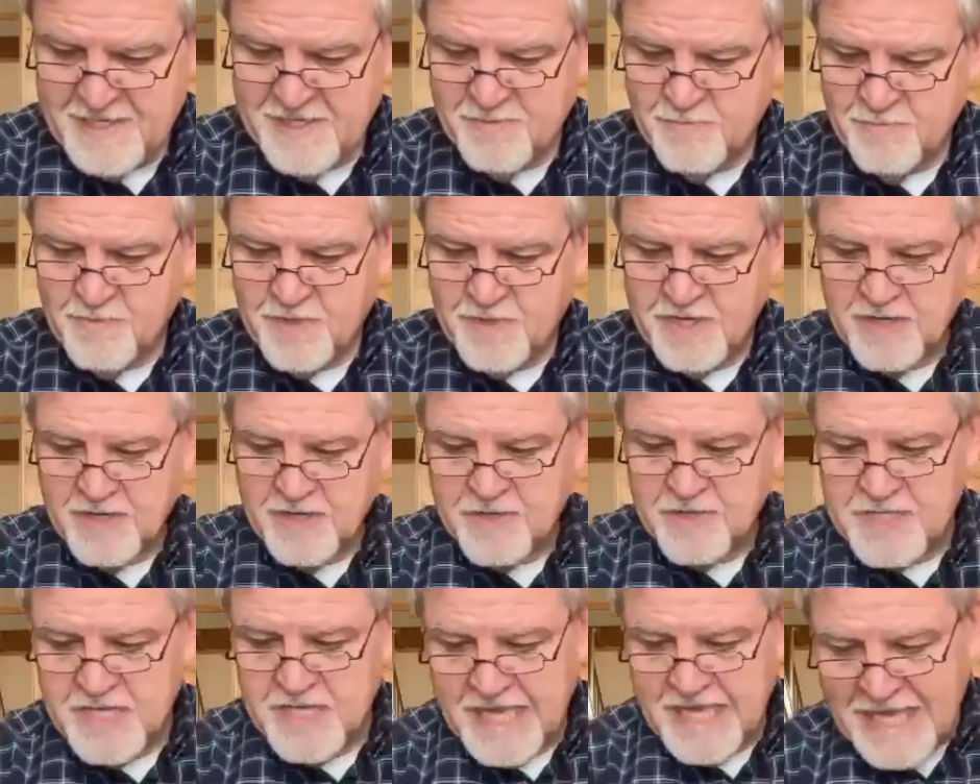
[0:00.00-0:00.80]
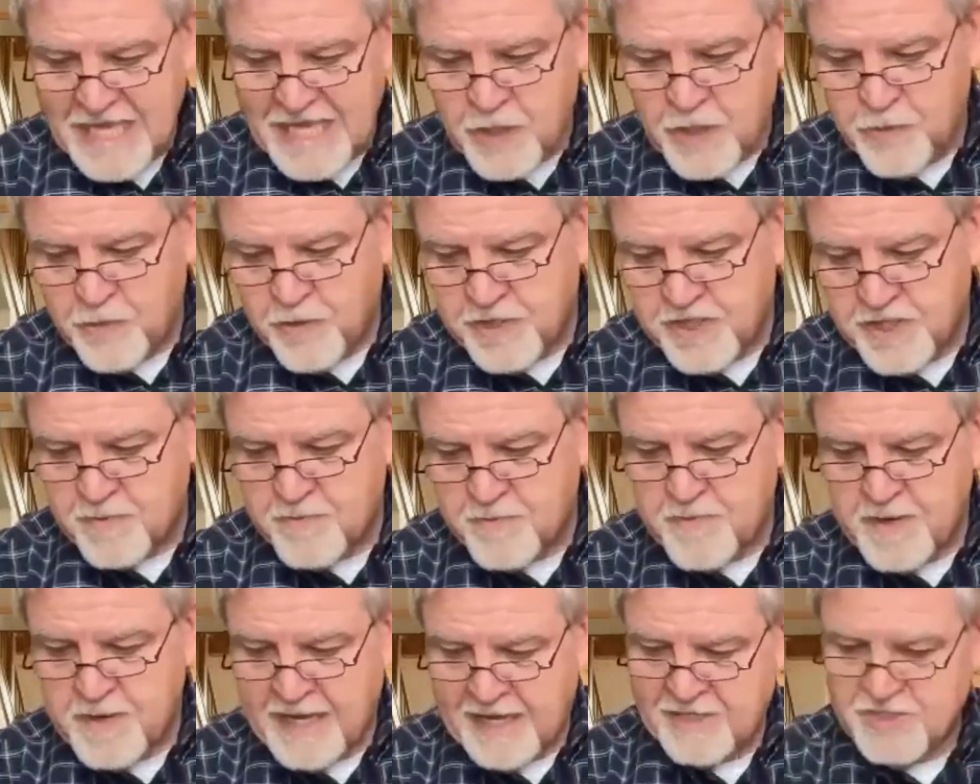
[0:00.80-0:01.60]
But he was equally
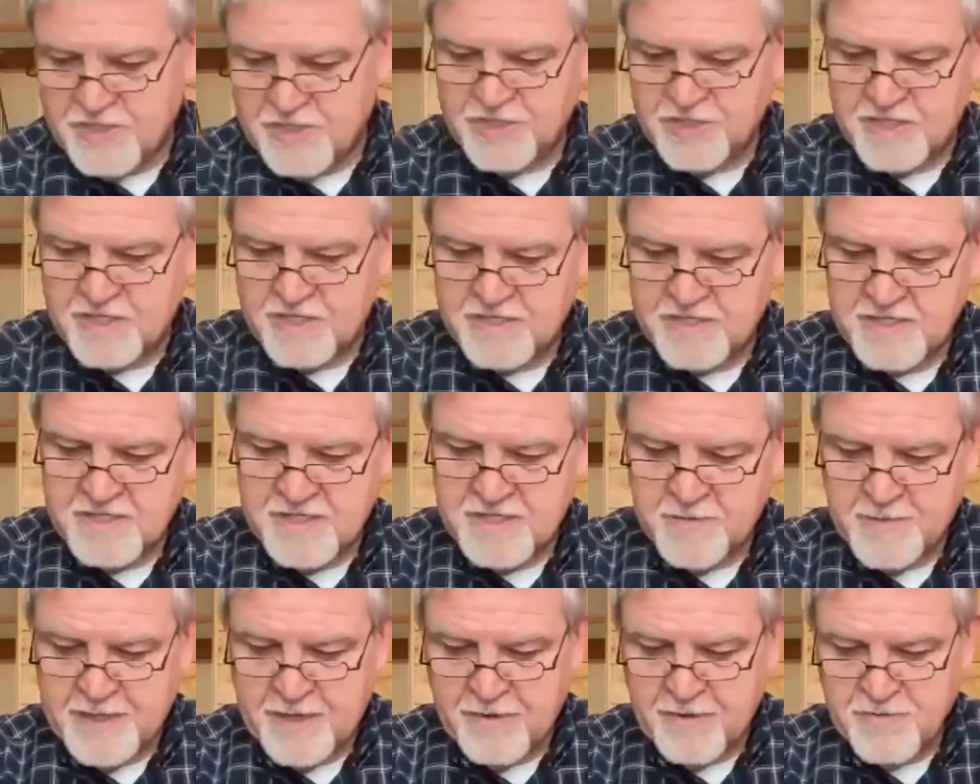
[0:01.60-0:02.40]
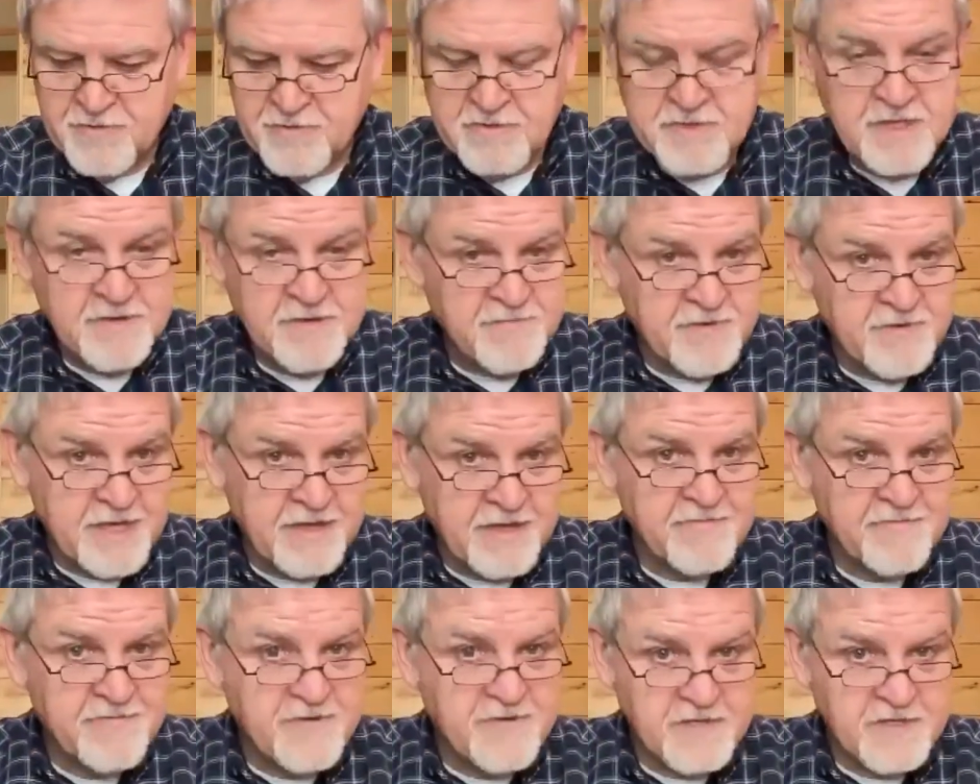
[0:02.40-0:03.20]
passionate about loving
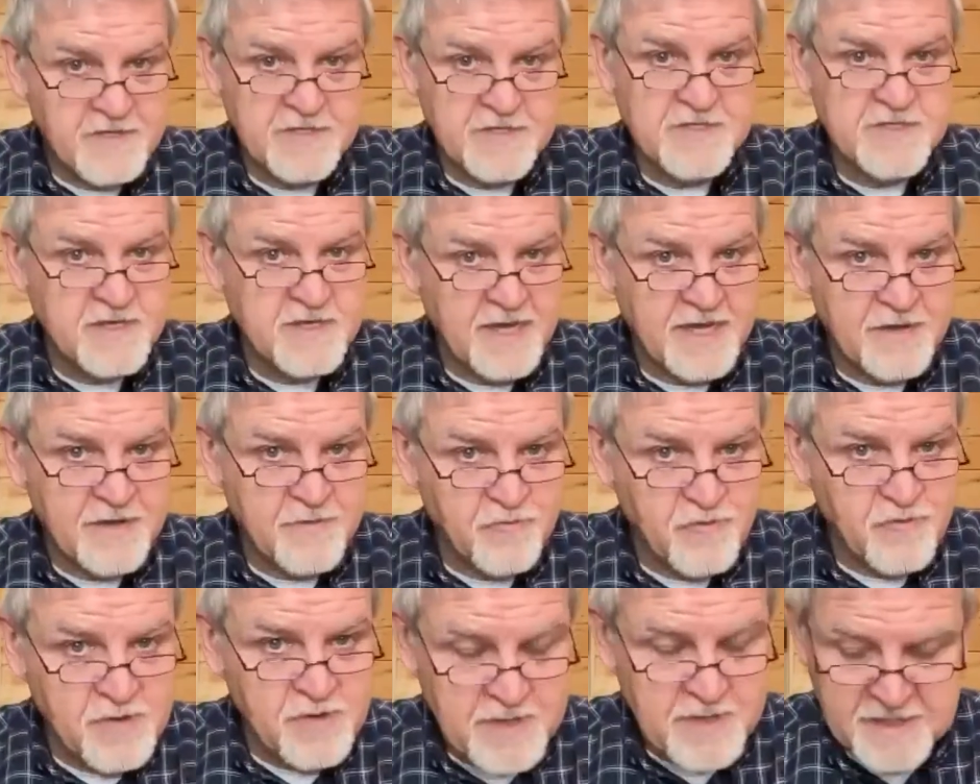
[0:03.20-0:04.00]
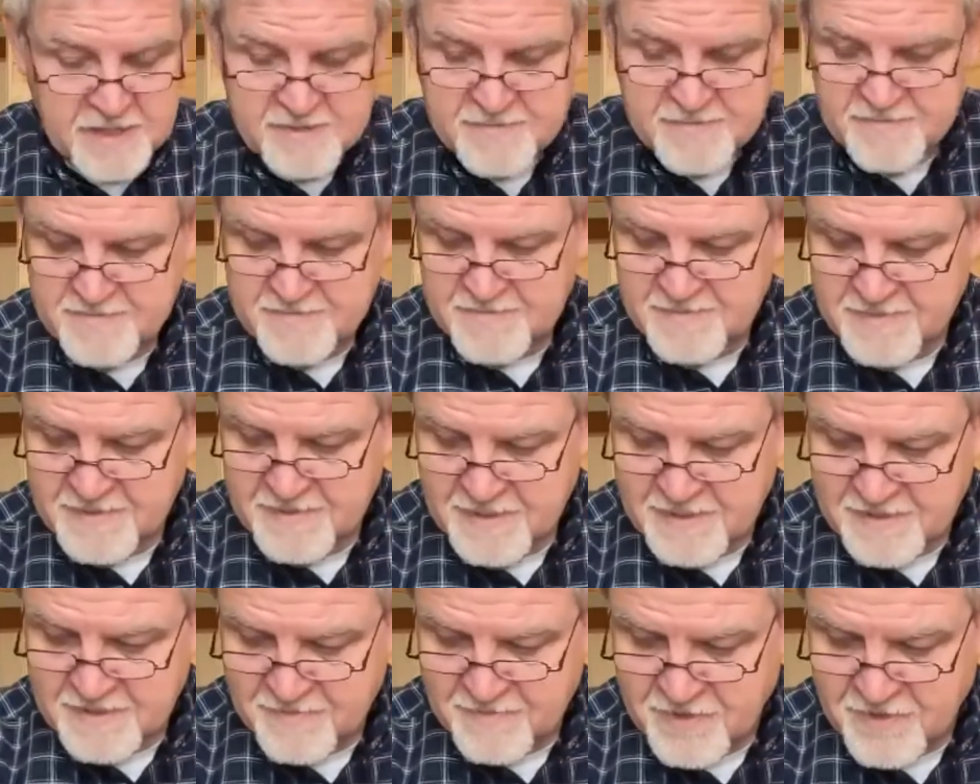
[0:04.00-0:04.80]
Philistine women.
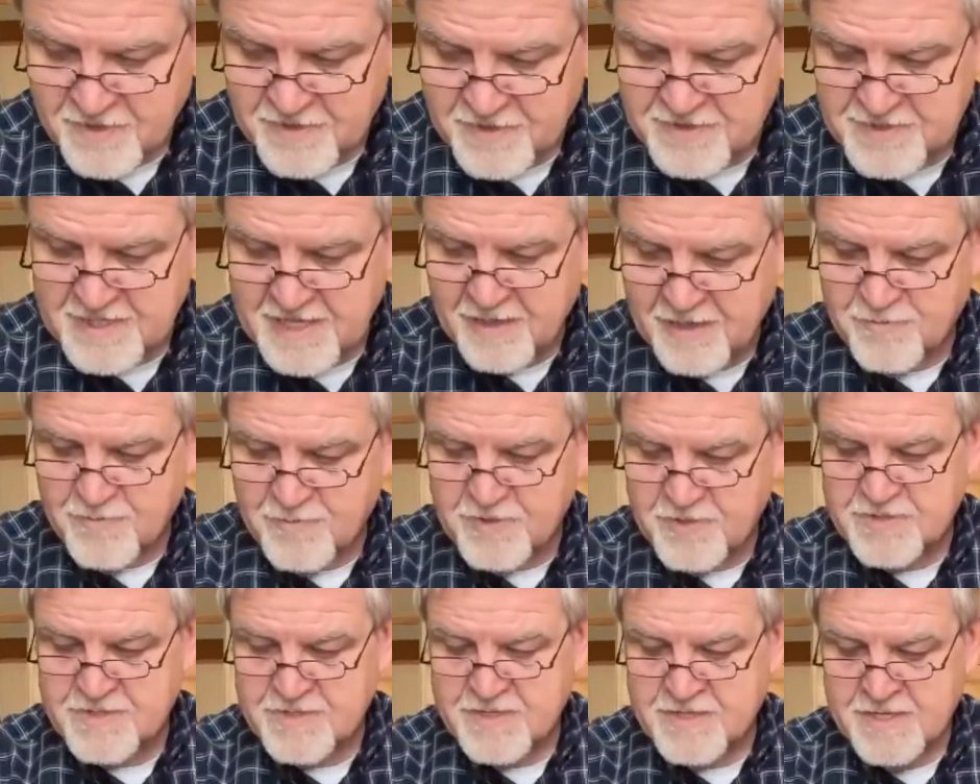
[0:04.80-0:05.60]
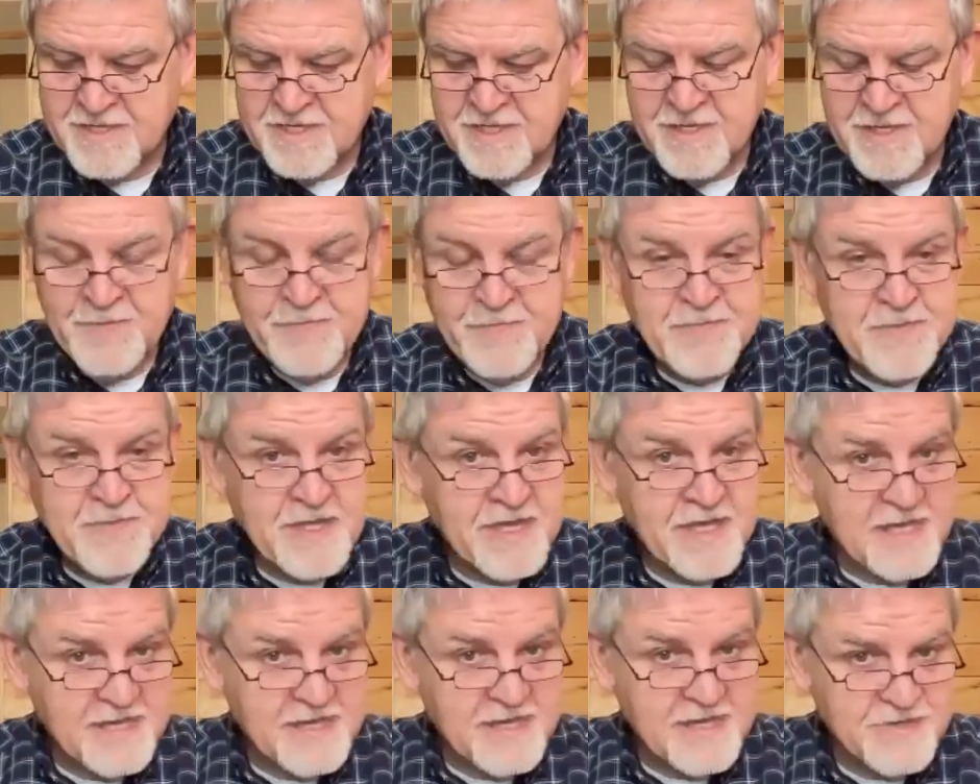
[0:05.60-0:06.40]
And of course, that was
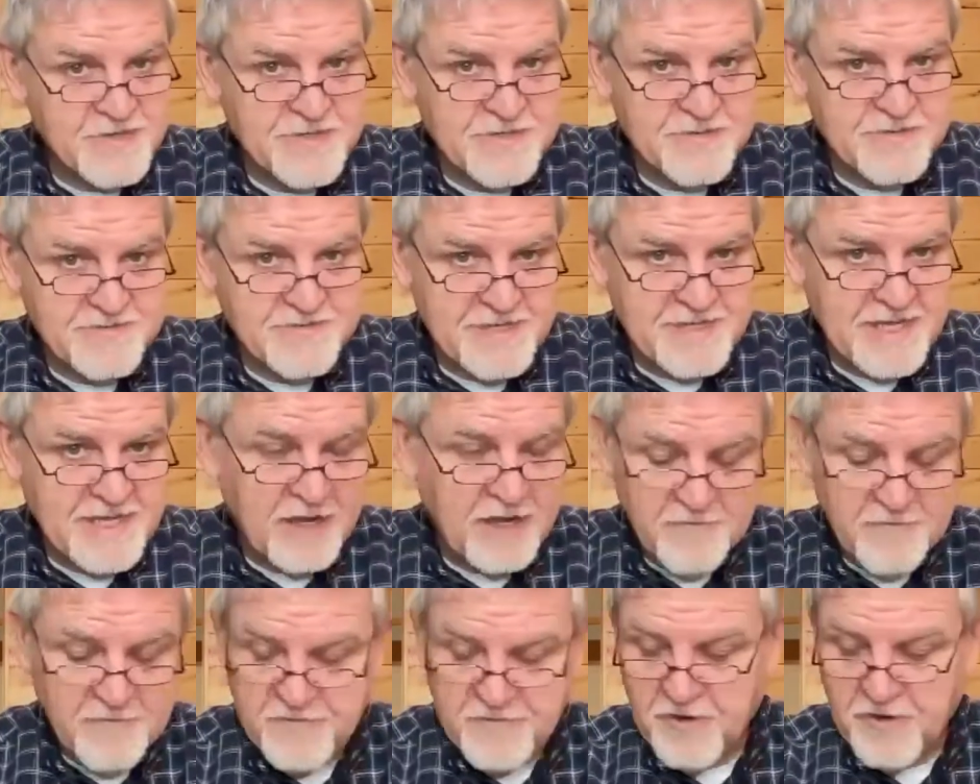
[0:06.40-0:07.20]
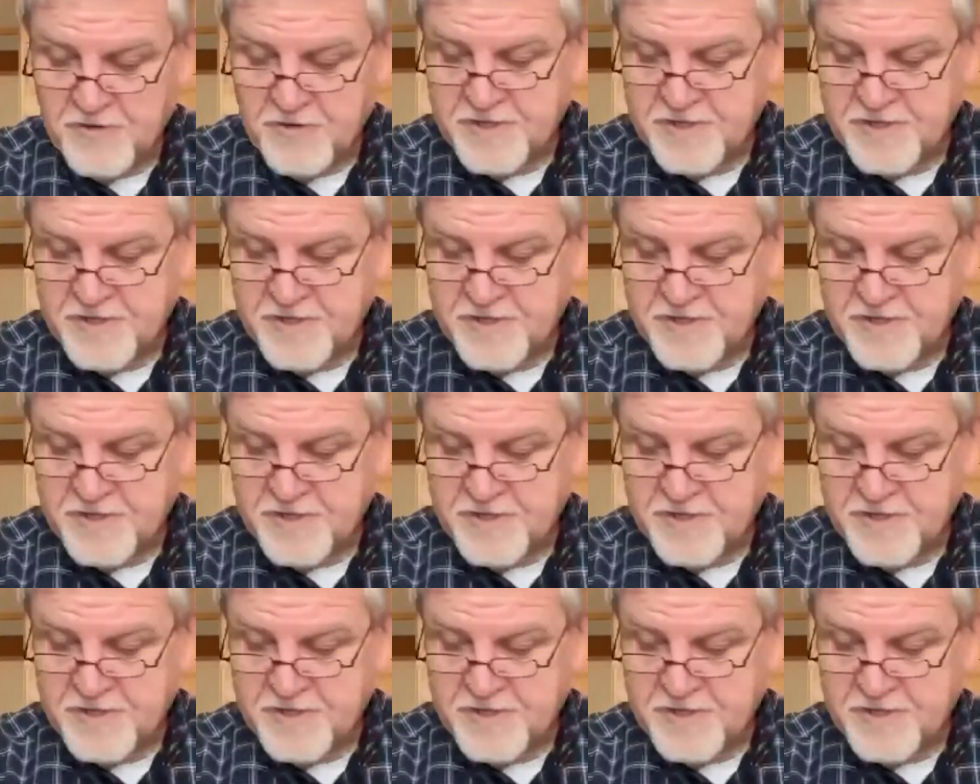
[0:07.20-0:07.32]
his downfall.